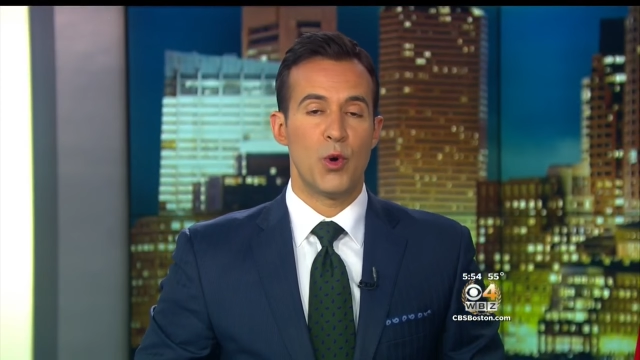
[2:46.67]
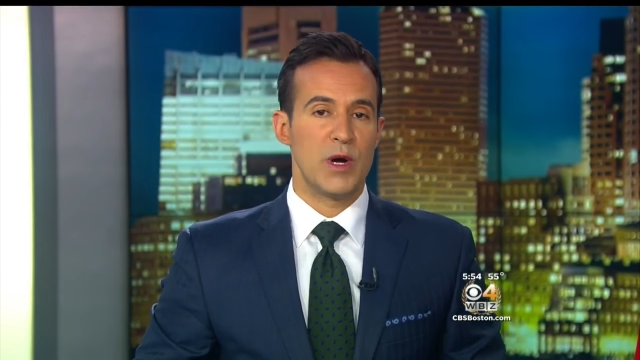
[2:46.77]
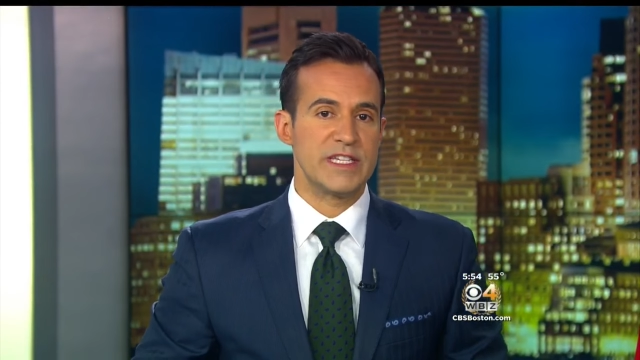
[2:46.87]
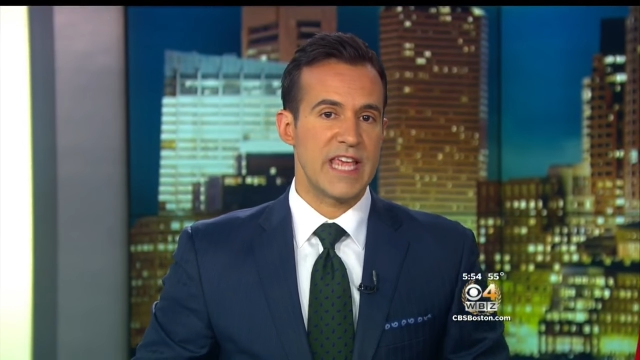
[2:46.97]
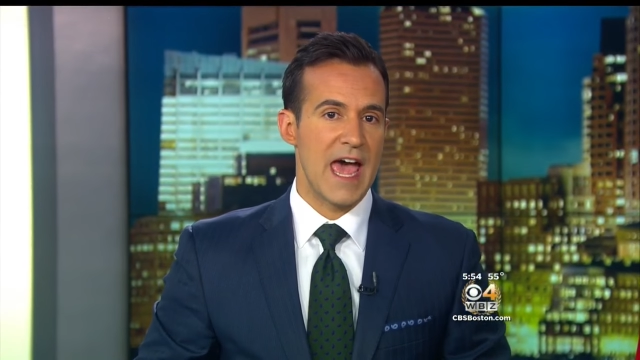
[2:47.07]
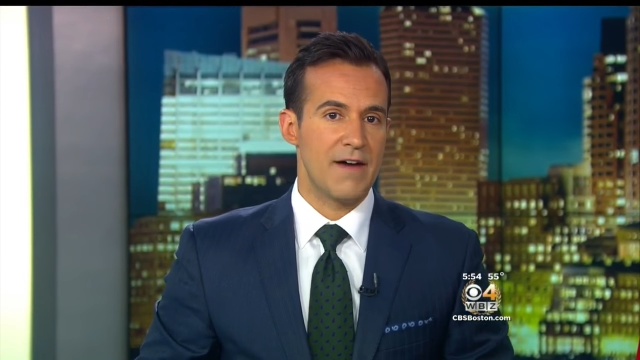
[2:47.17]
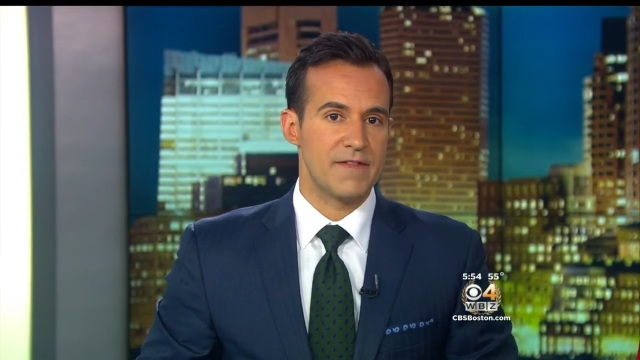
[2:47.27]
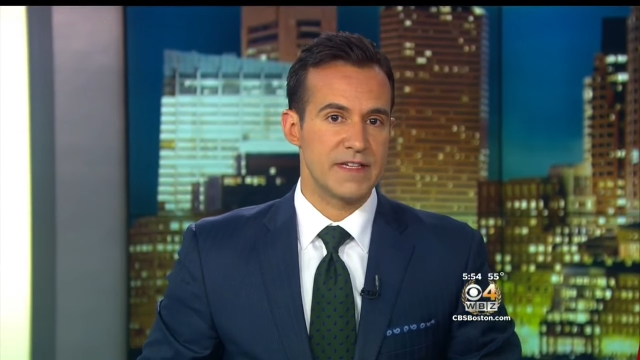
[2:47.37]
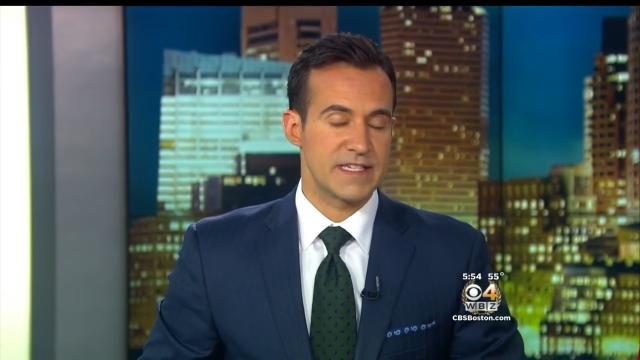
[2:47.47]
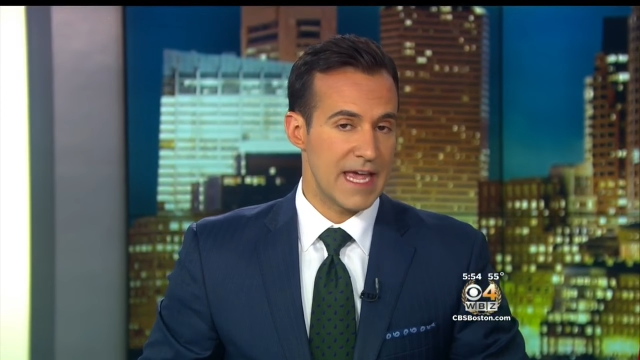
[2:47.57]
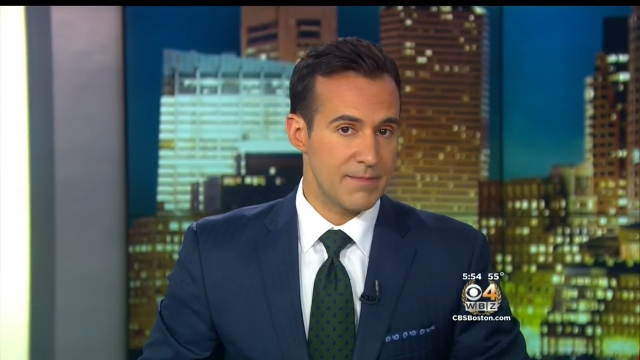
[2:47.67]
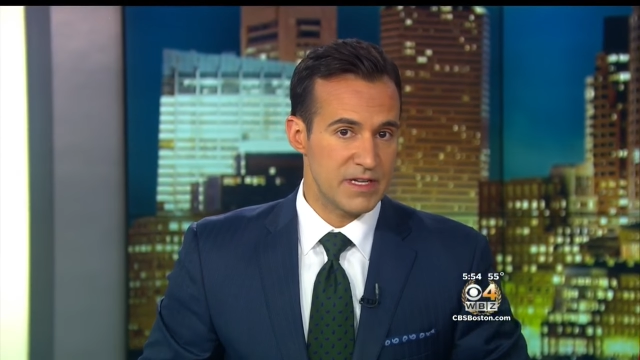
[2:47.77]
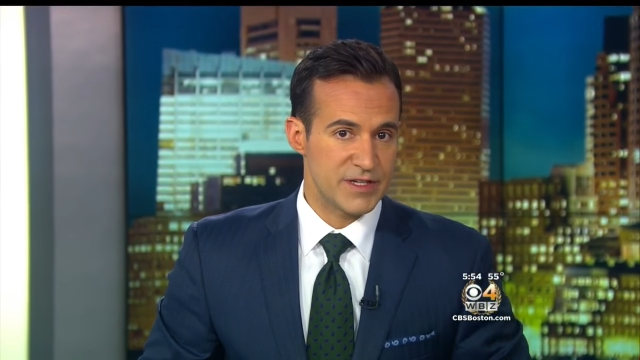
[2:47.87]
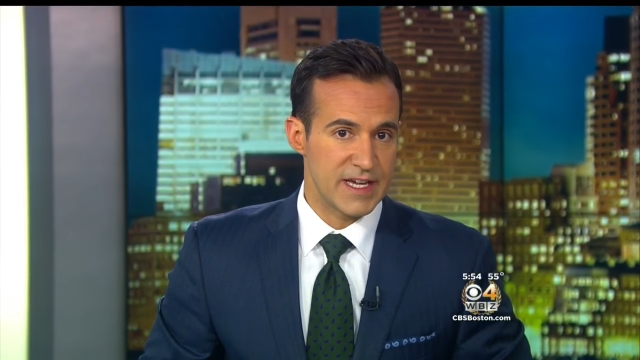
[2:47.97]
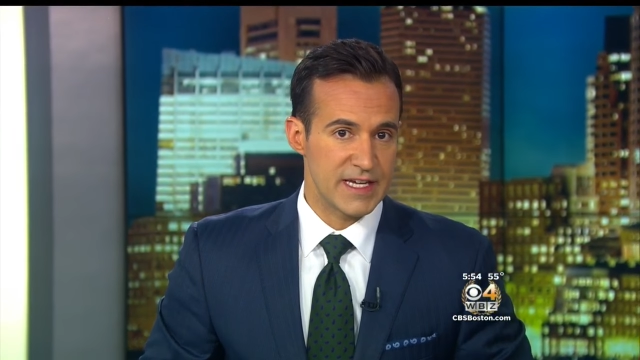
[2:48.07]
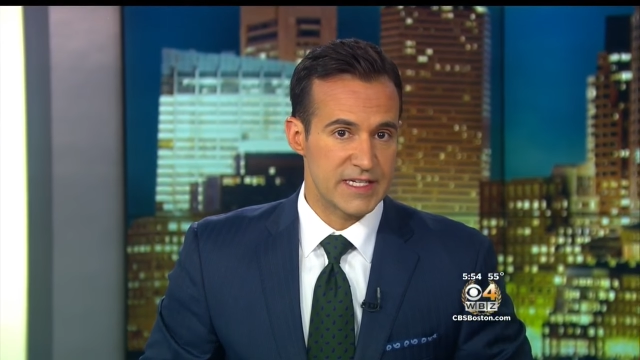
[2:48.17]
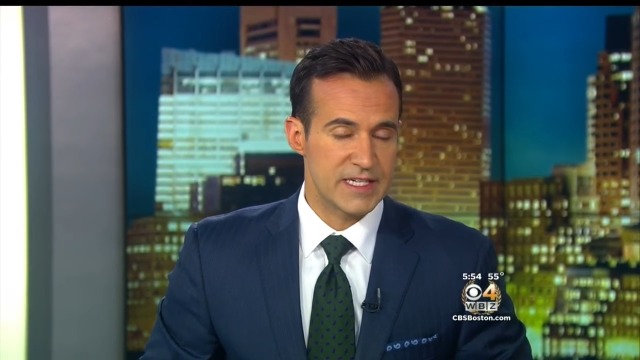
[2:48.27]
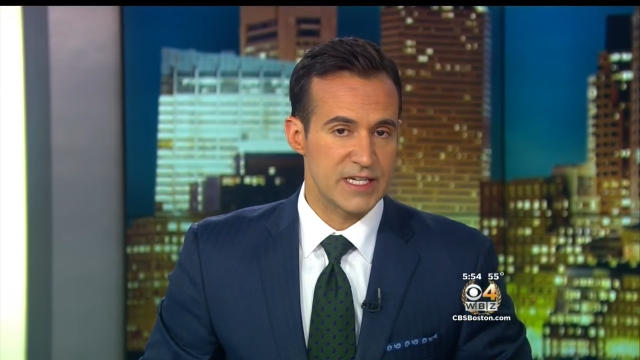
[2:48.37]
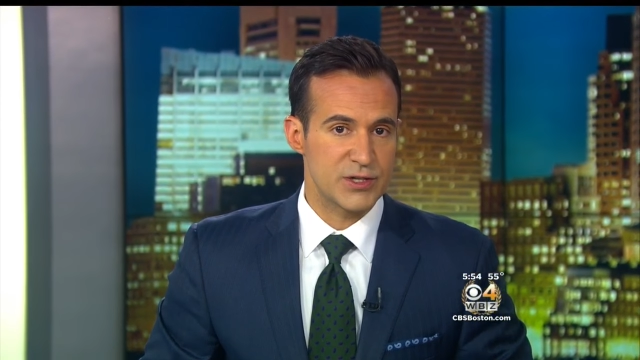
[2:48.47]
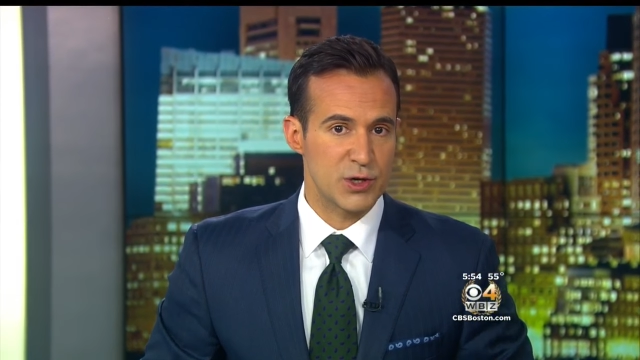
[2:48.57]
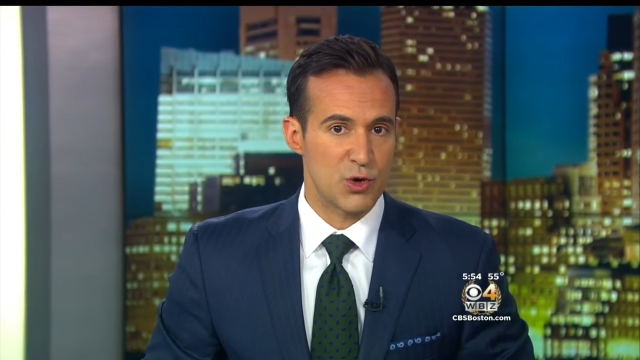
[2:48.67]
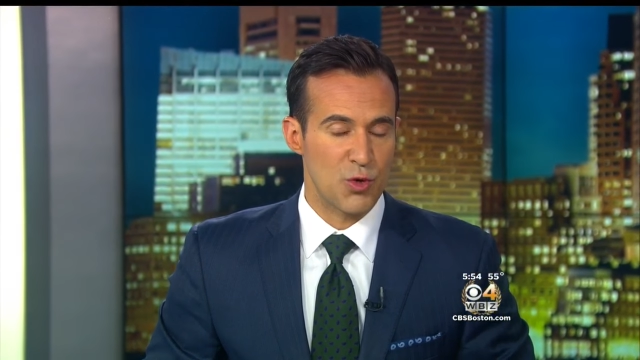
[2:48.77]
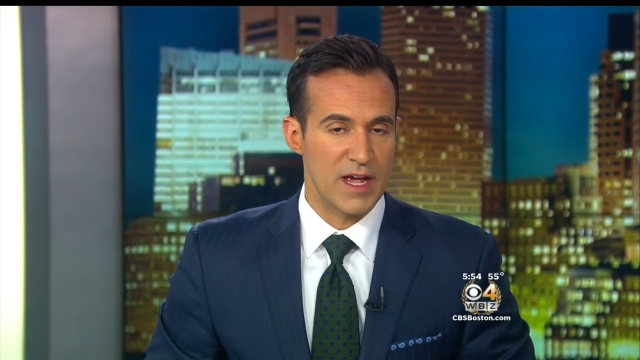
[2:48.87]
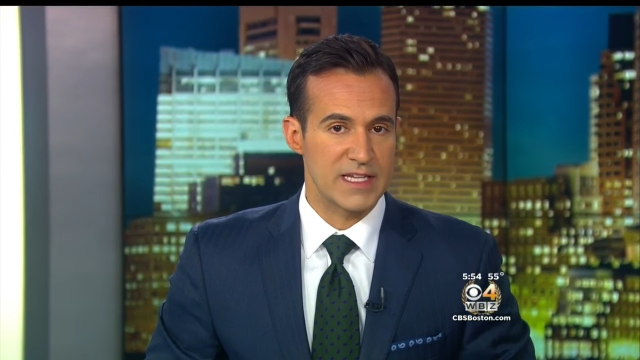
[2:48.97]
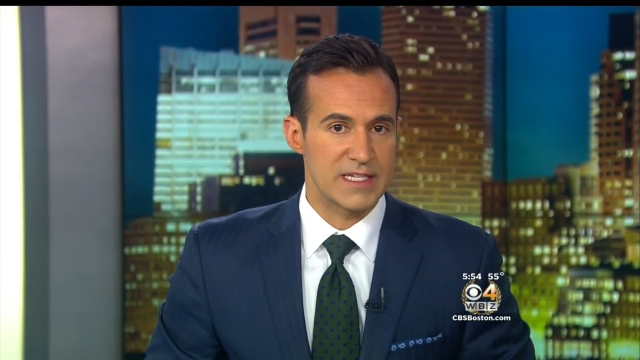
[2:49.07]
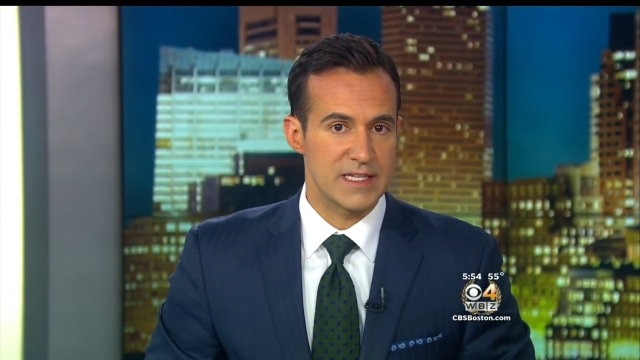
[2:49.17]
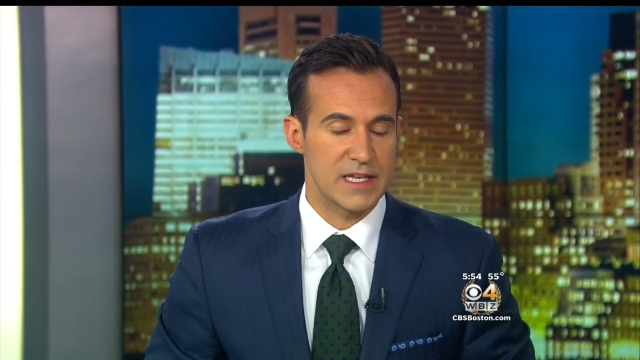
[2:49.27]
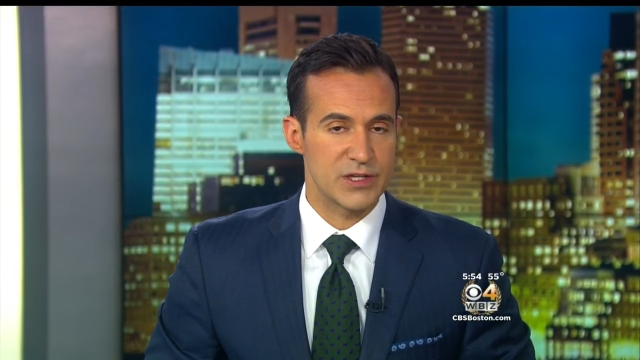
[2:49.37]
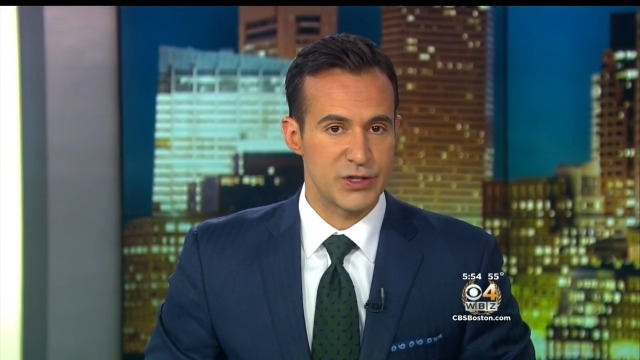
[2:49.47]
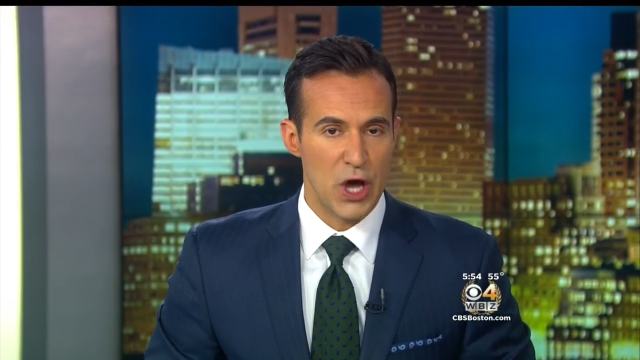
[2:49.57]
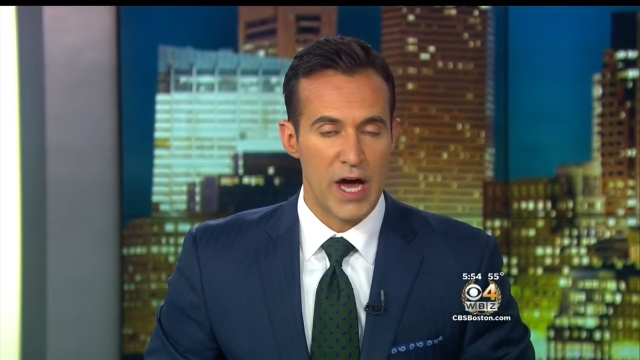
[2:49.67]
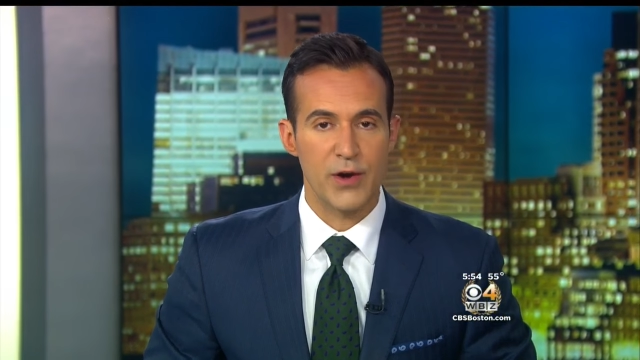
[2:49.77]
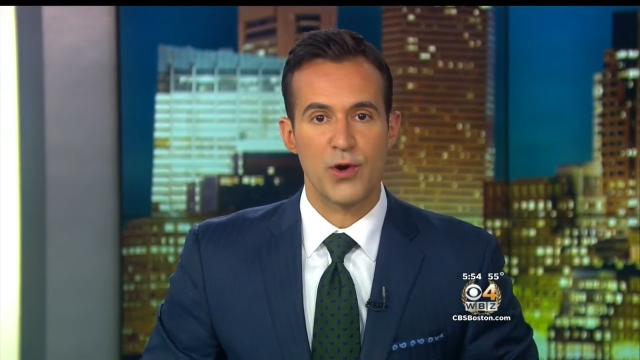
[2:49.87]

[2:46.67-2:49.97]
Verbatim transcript: boys have the same disease, Sister Grace does not.